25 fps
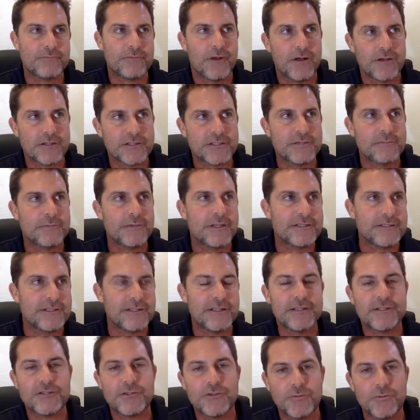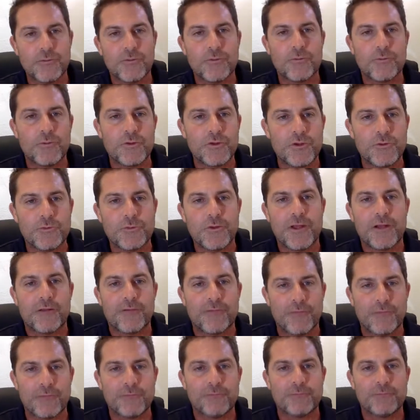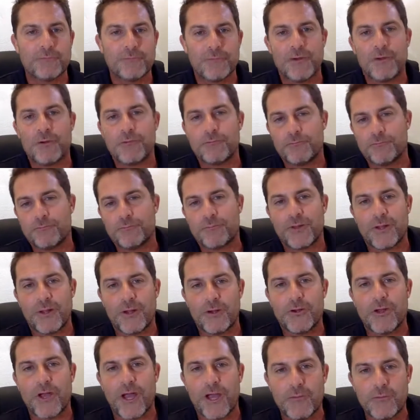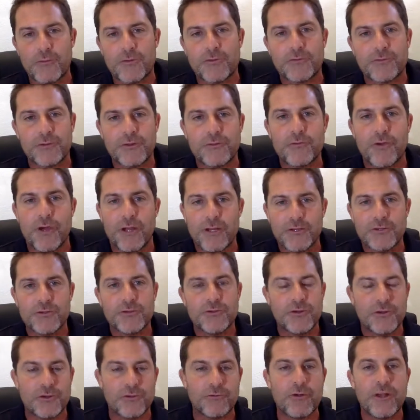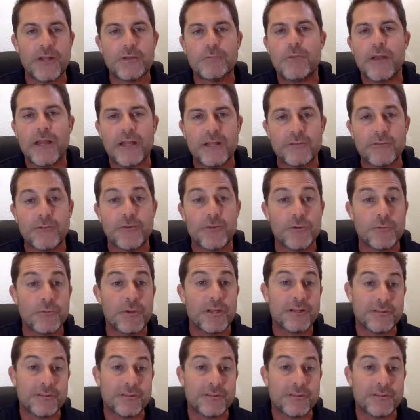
asked him, listen, will you be okay with if I do a red blend for you,